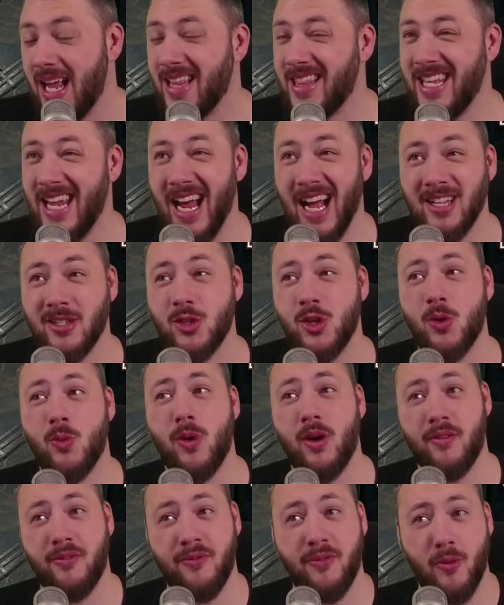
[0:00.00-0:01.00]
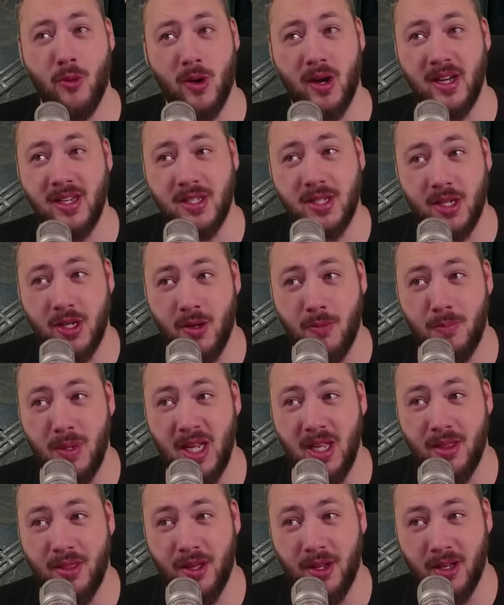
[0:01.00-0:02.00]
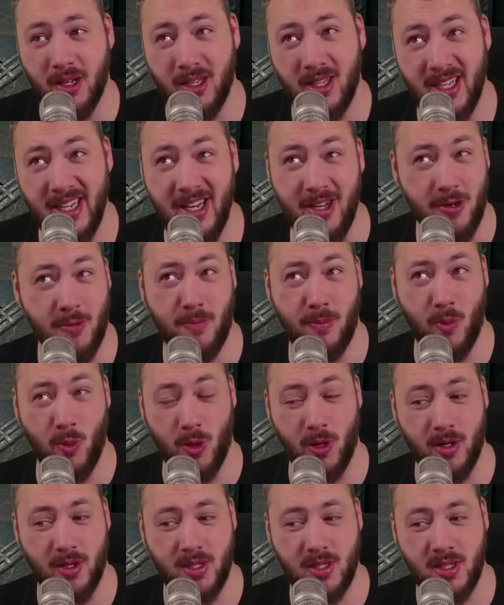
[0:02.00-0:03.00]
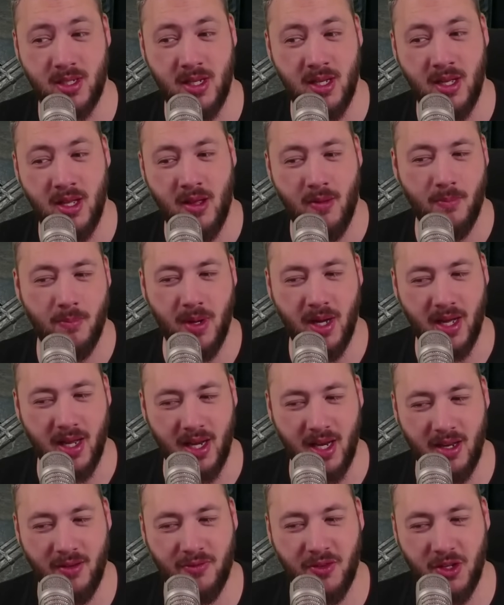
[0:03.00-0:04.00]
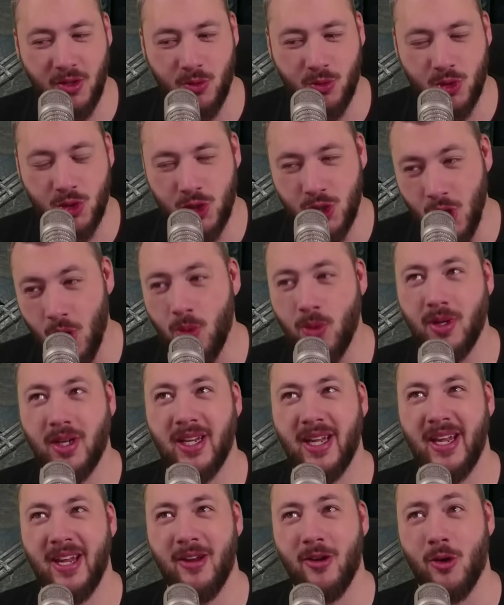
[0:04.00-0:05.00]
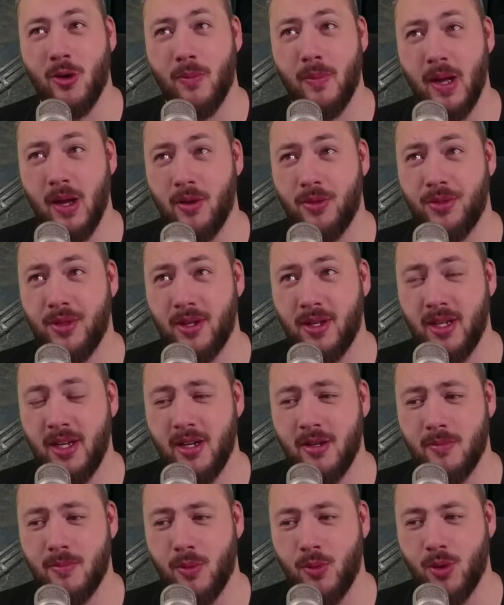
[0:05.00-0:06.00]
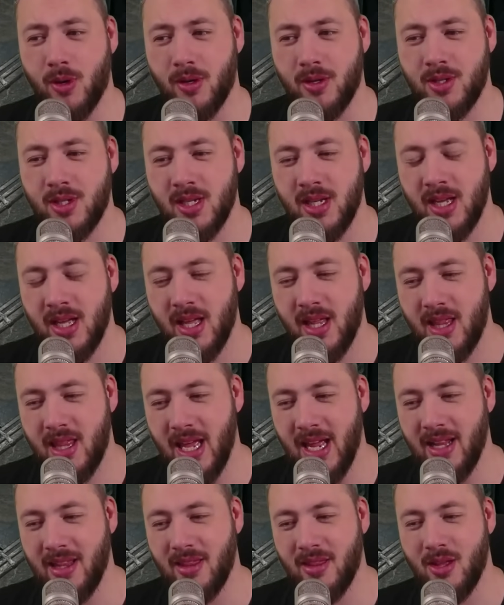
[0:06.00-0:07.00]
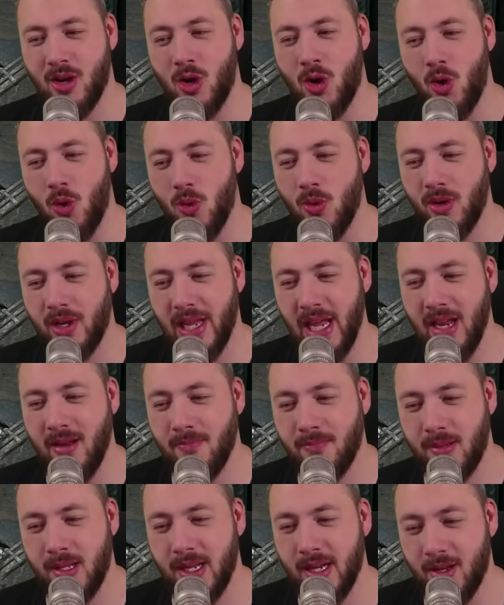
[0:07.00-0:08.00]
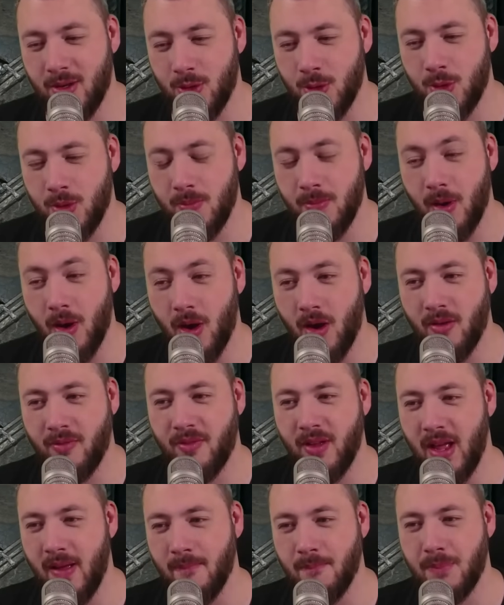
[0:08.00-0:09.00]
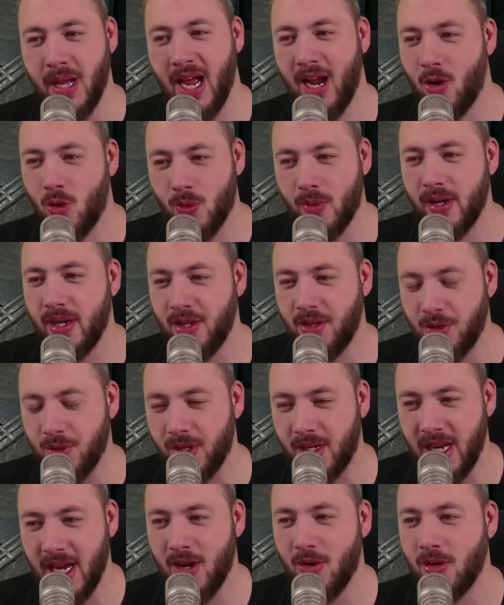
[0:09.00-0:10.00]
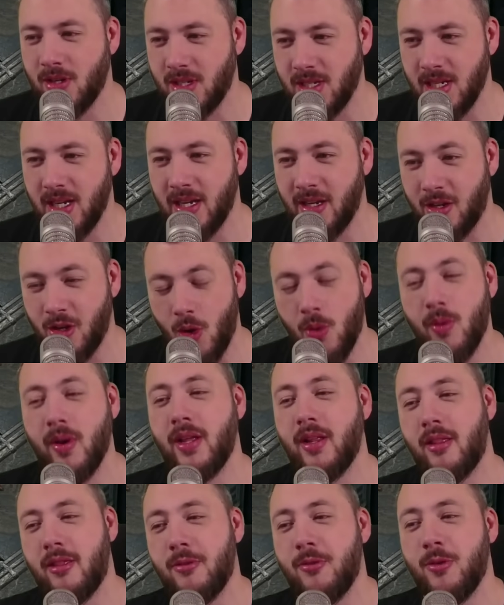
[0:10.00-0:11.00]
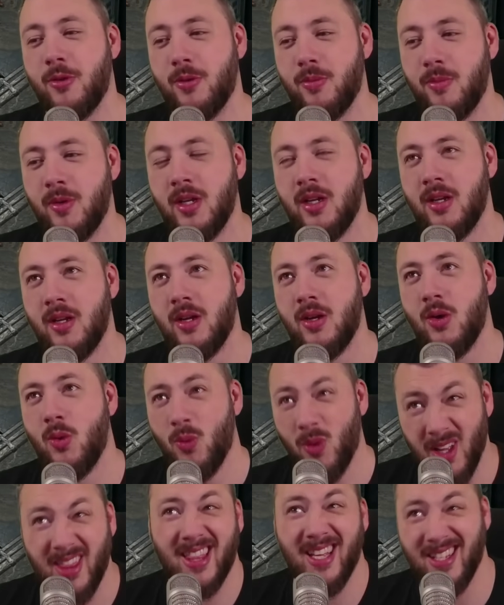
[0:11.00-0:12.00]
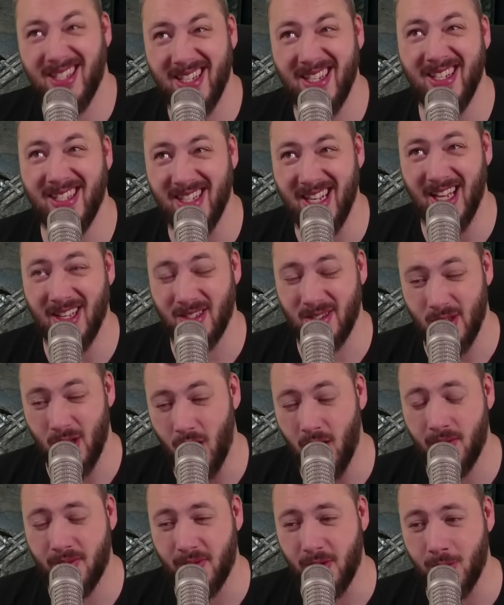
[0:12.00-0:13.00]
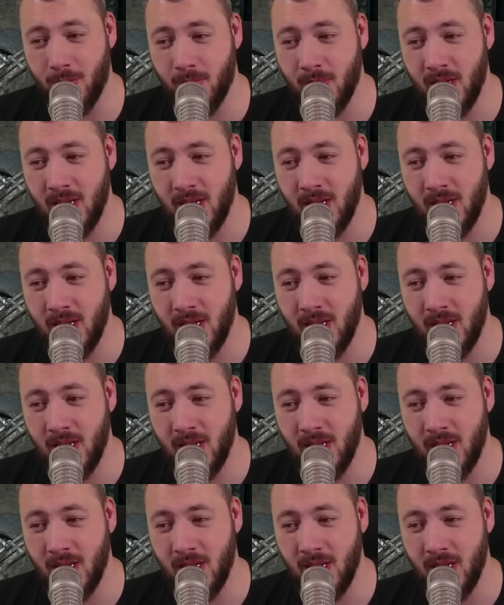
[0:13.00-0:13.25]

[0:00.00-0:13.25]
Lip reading: The answer what for is going to be the leaderboards, but if you don't care about the leaderboards, then the whole gameplay loop of empowering your character and going through what the season has to offer